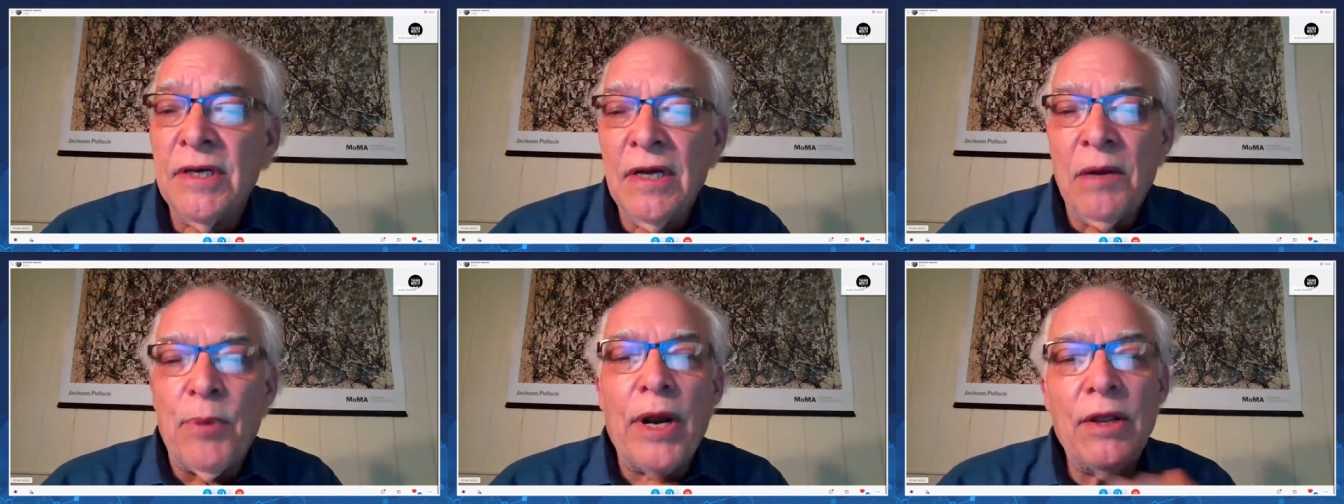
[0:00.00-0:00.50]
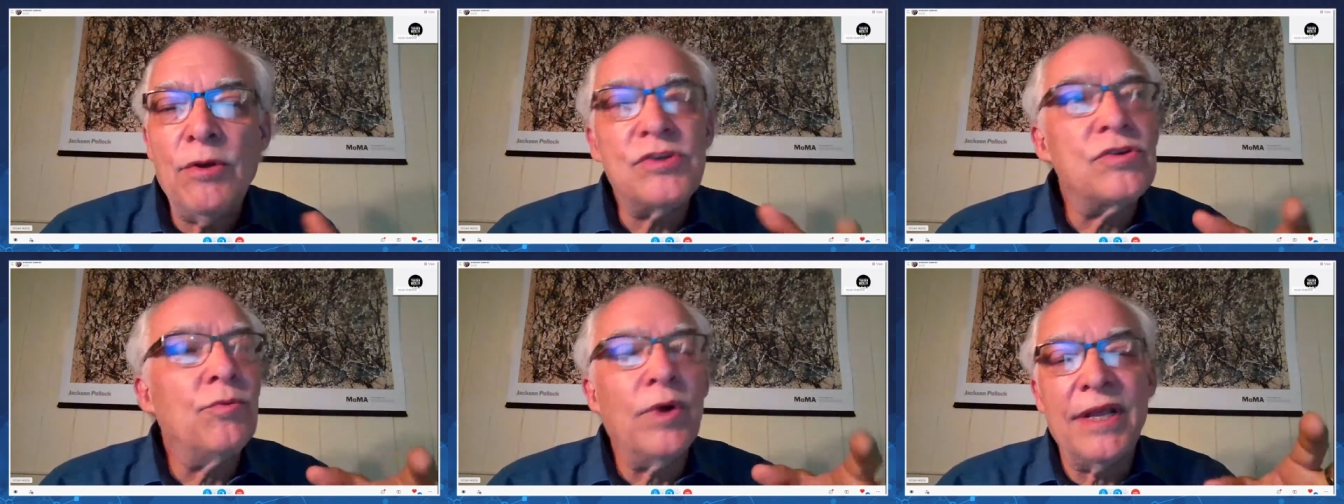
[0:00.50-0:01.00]
But I
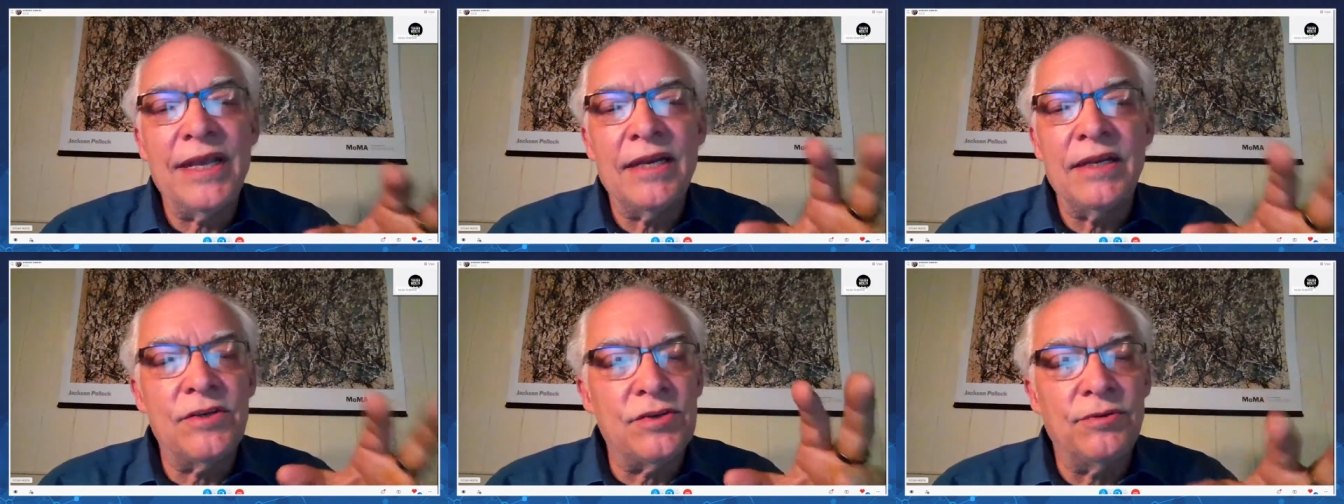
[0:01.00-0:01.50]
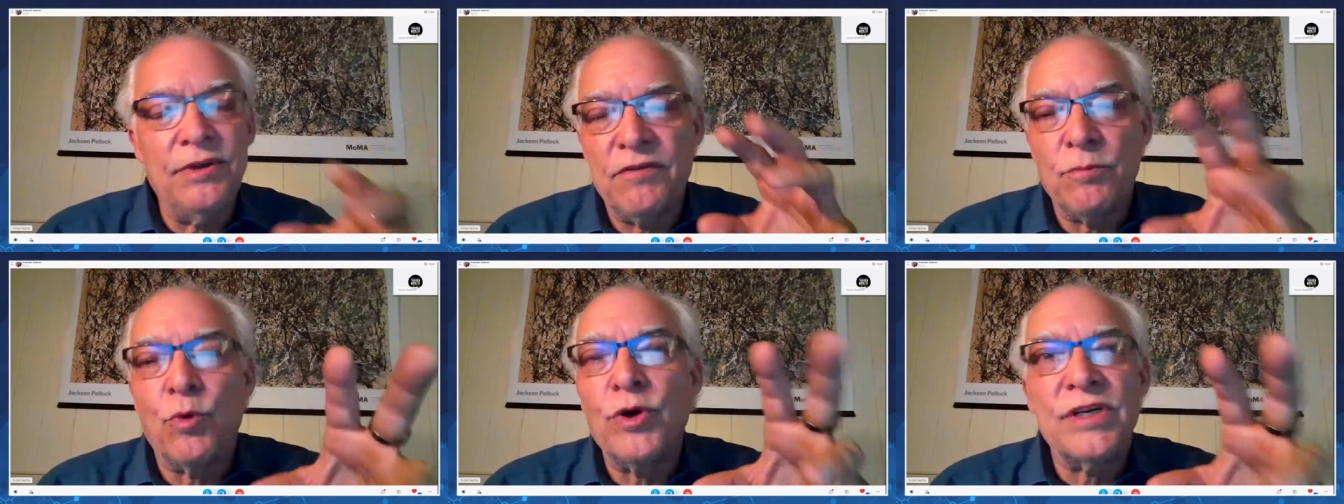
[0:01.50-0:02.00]
also want to get into even
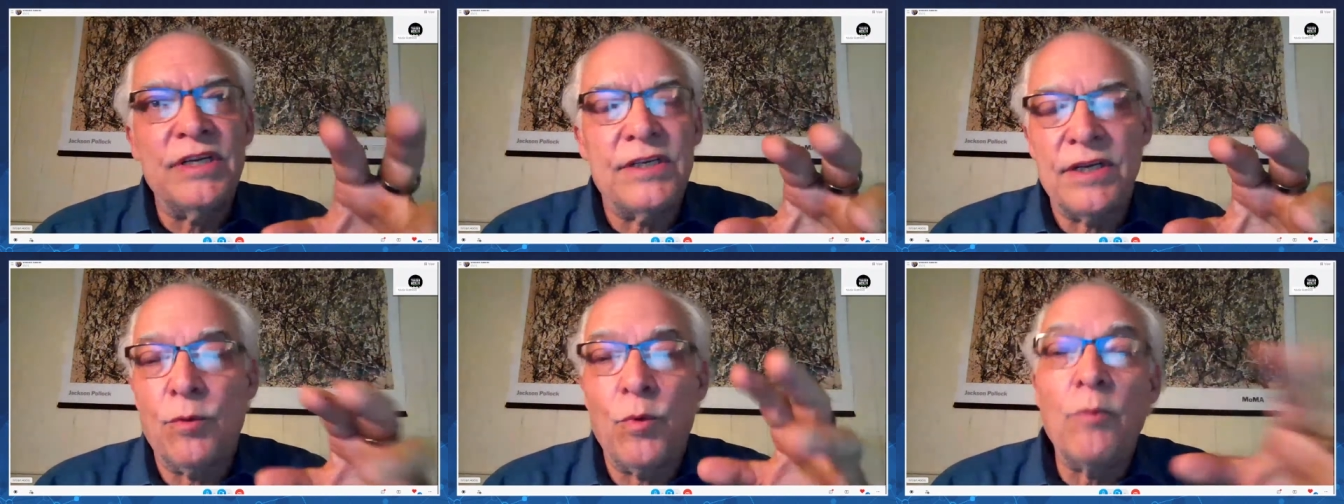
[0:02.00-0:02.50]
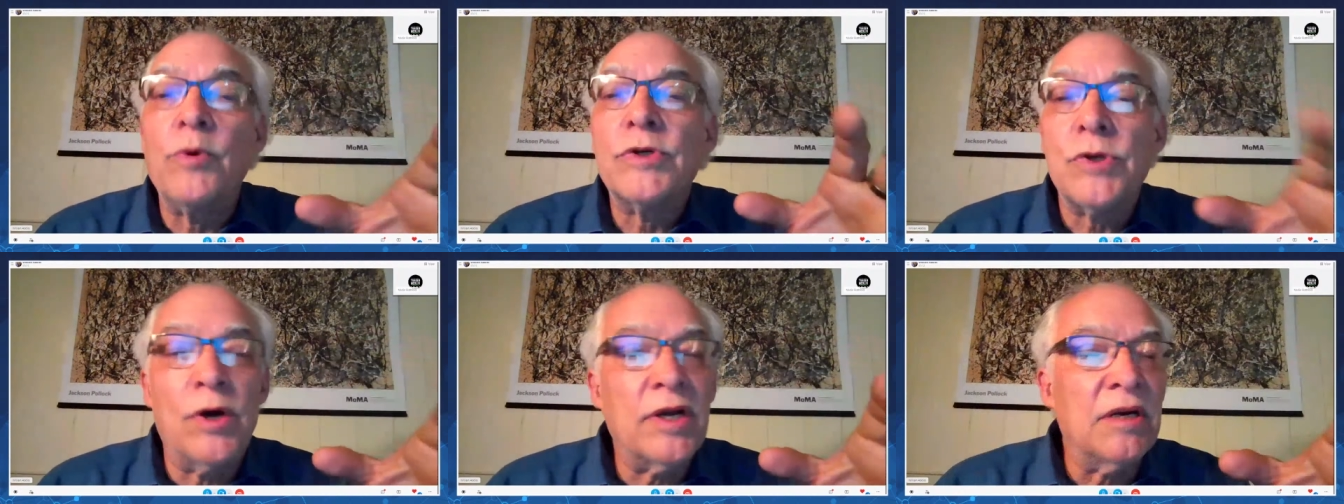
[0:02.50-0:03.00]
more detail what we're
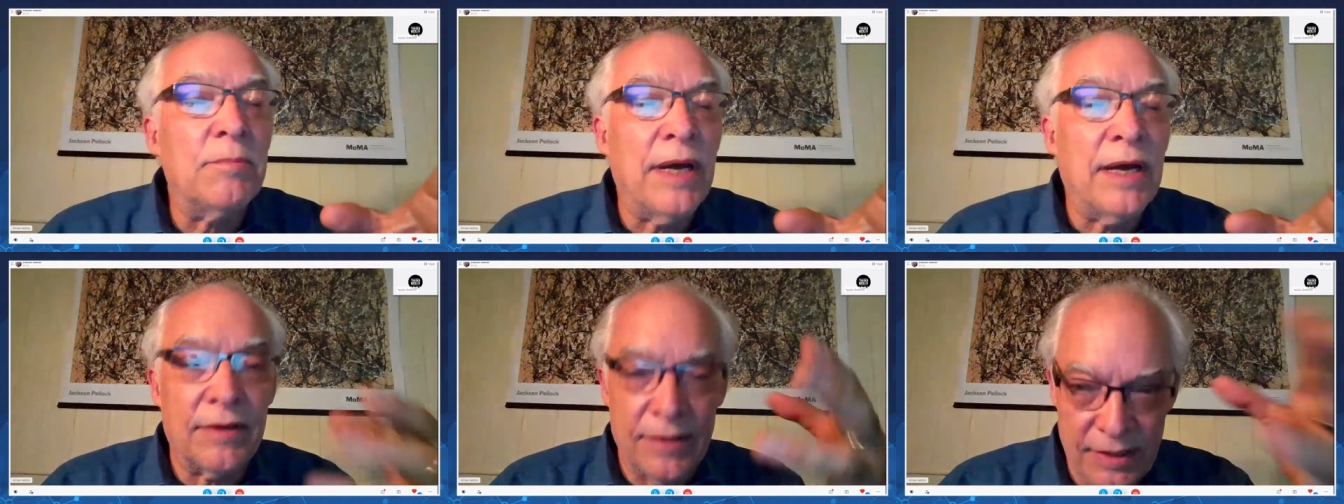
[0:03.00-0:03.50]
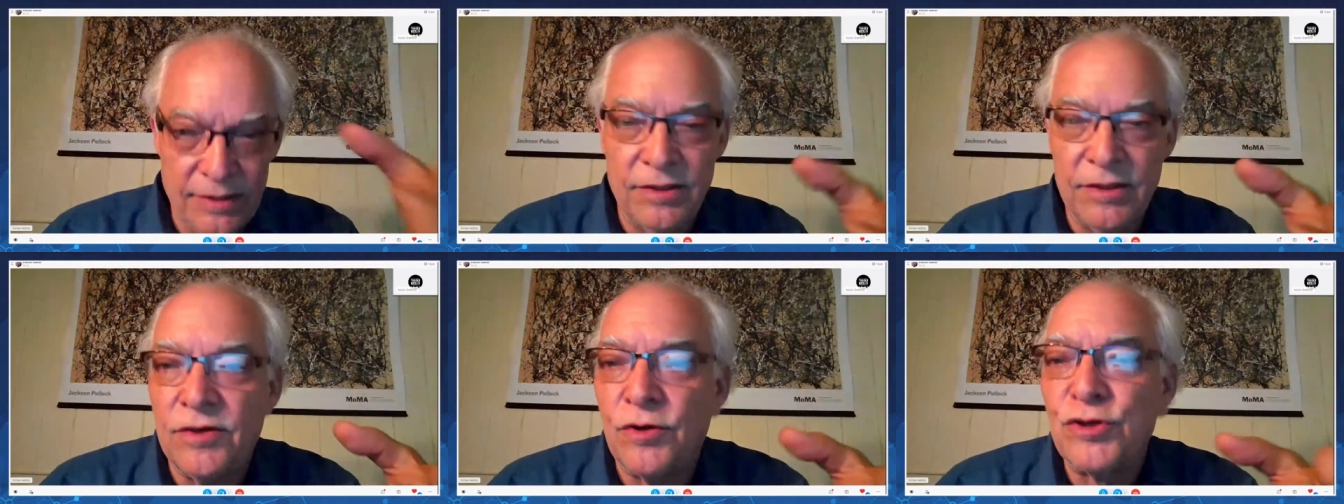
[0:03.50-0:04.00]
talking about in,
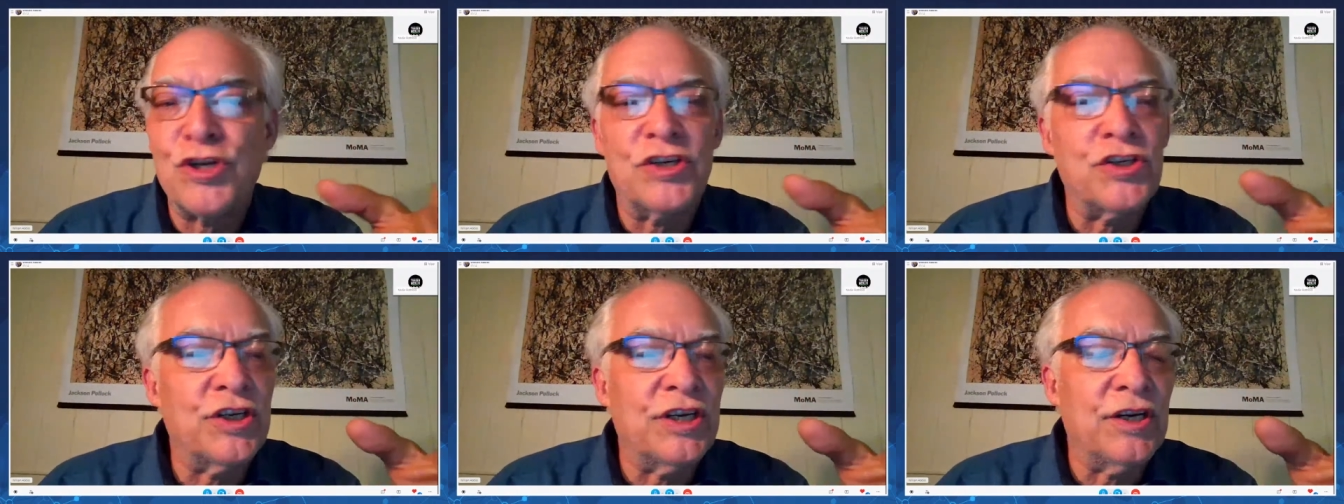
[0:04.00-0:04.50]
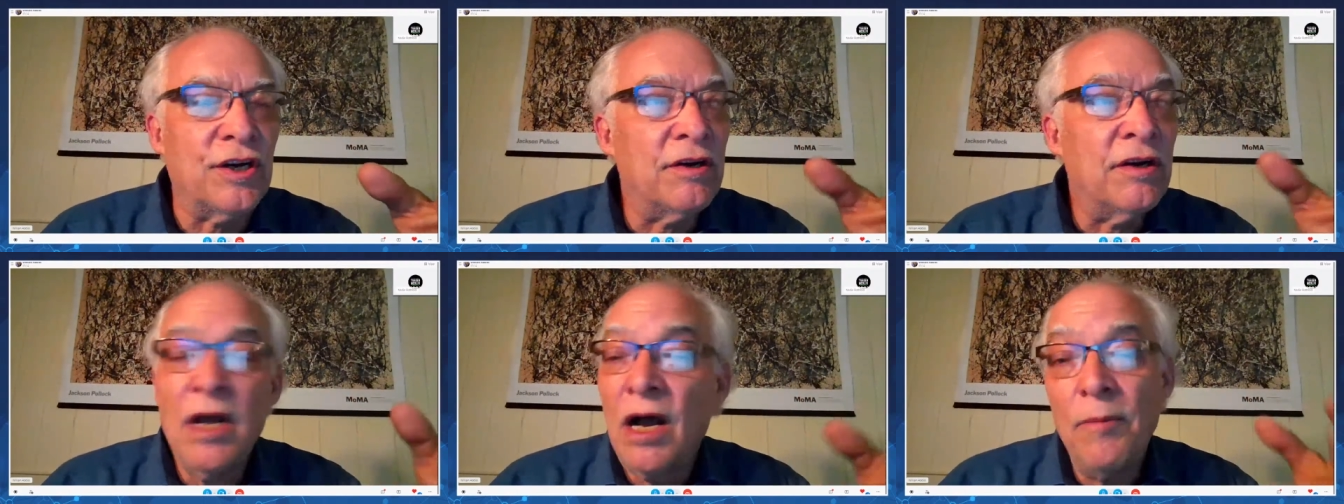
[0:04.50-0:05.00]
in your session here
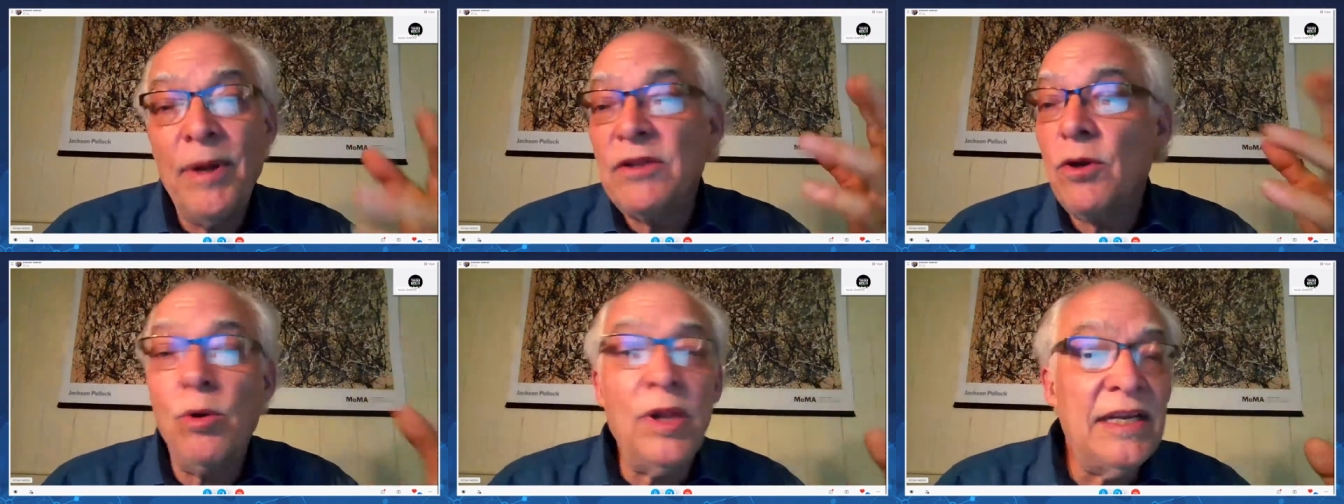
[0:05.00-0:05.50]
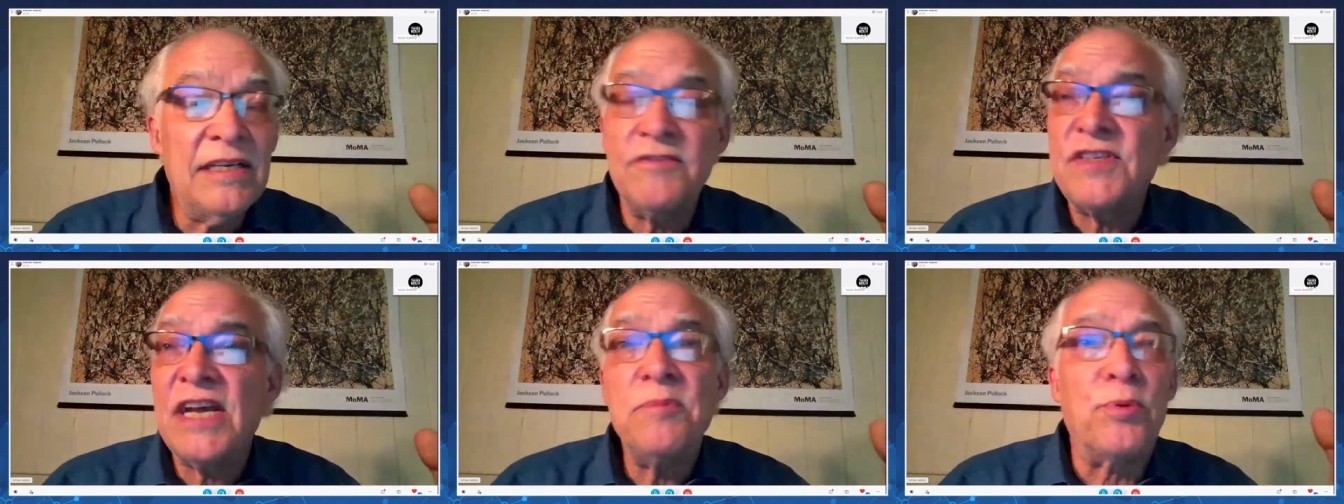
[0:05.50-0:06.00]
about the whole idea of
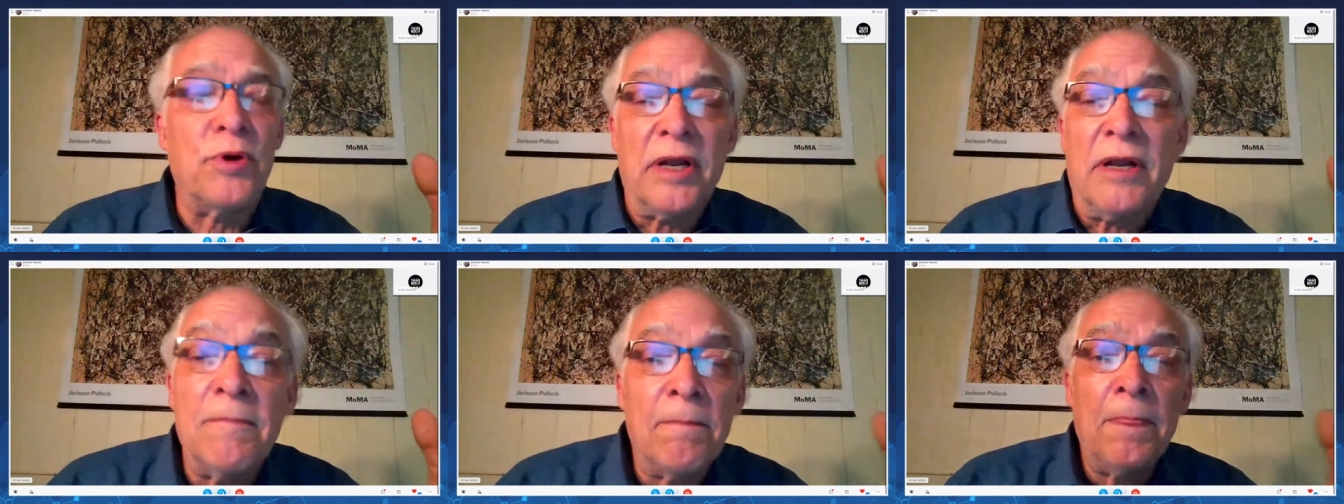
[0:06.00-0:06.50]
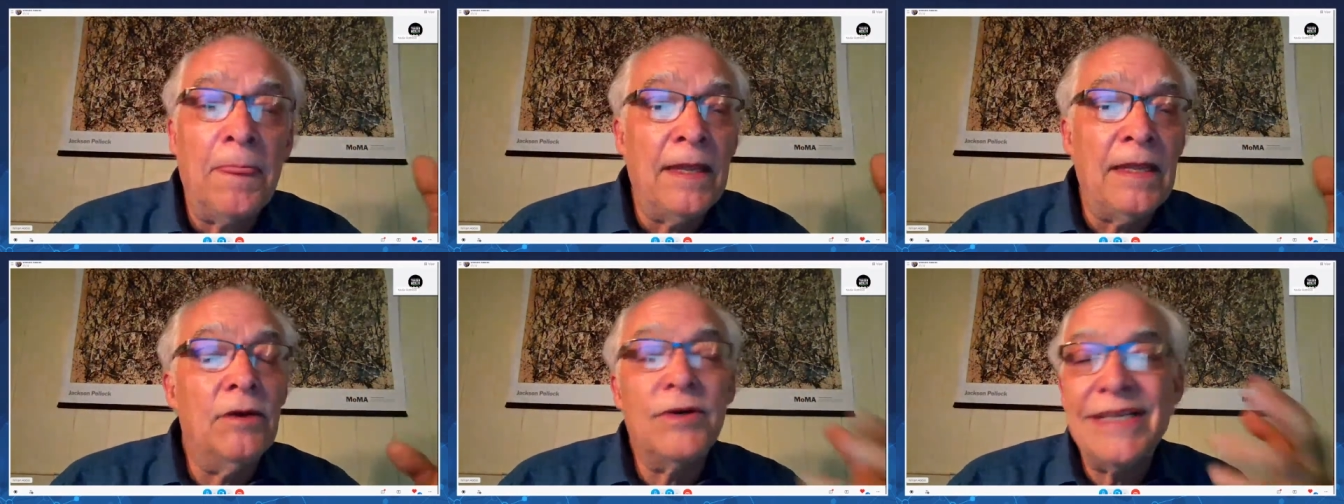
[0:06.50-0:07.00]
tapering
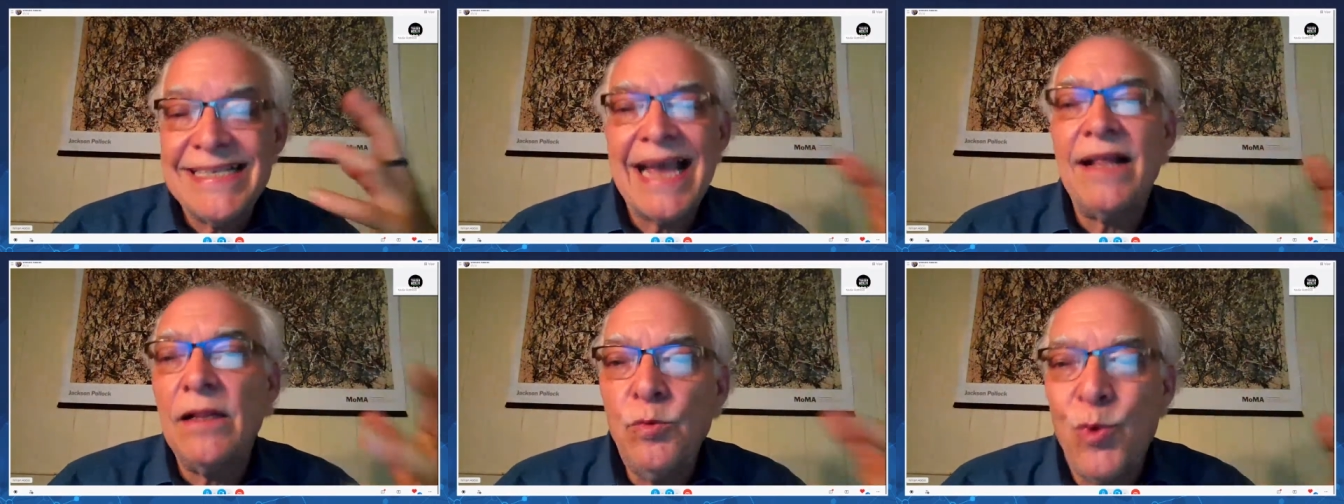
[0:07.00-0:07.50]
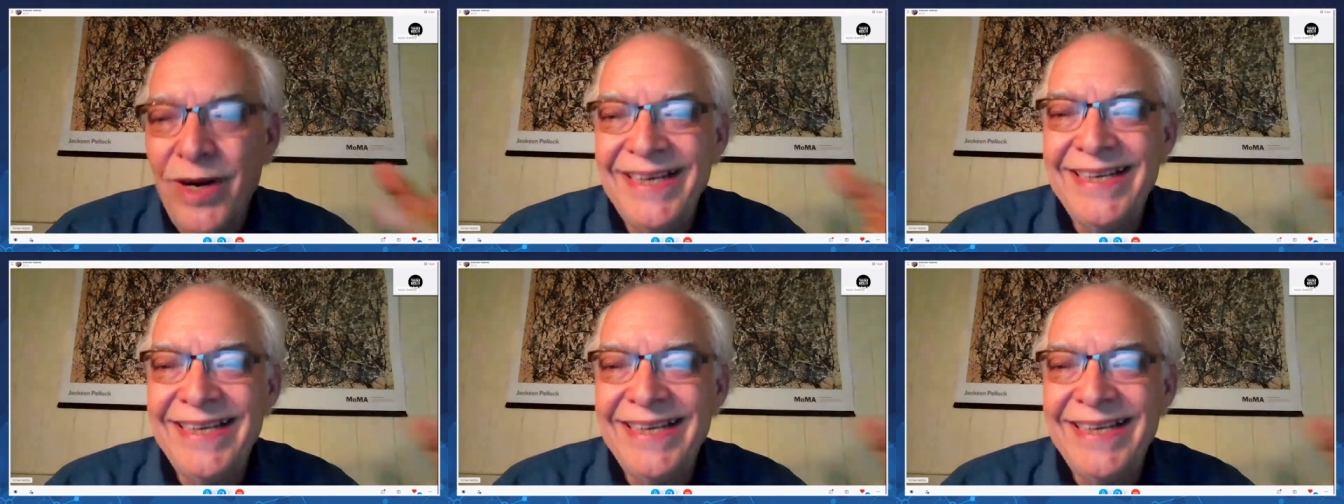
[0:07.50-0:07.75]
you know, and exactly what it